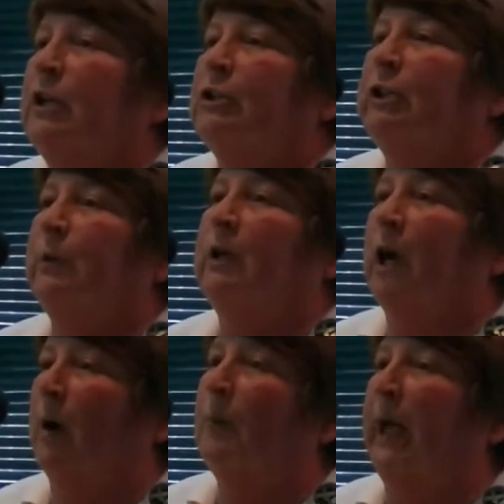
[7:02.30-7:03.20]
she would
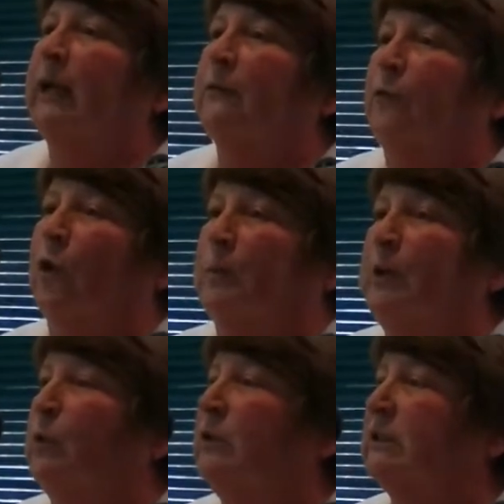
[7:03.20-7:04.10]
come back and forth
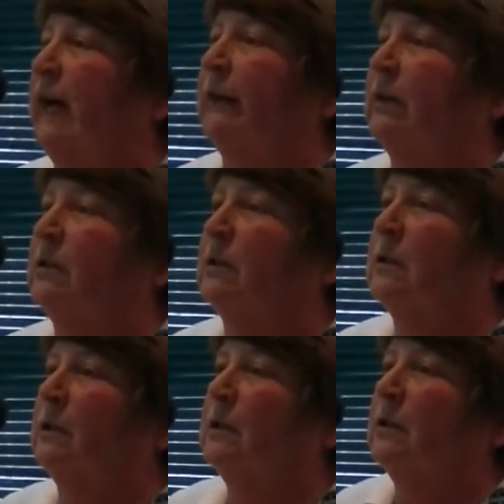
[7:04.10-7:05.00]
between Scotland
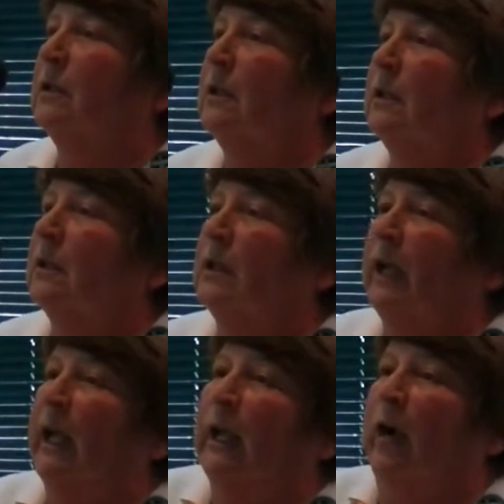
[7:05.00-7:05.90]

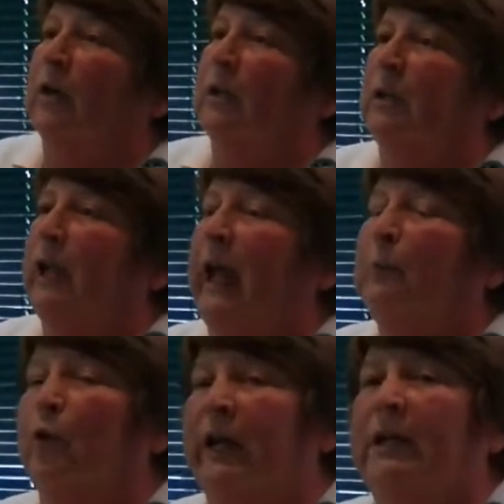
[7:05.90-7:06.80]
and Ireland
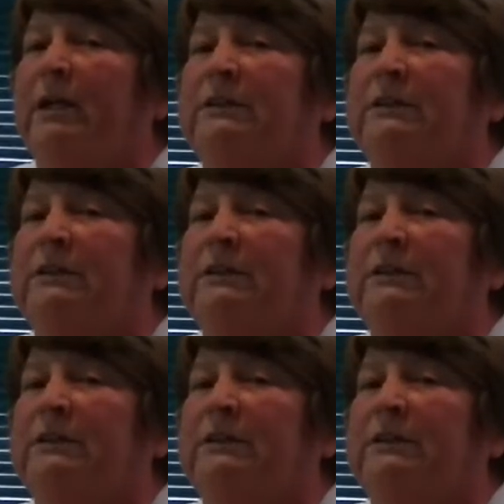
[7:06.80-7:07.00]
and bring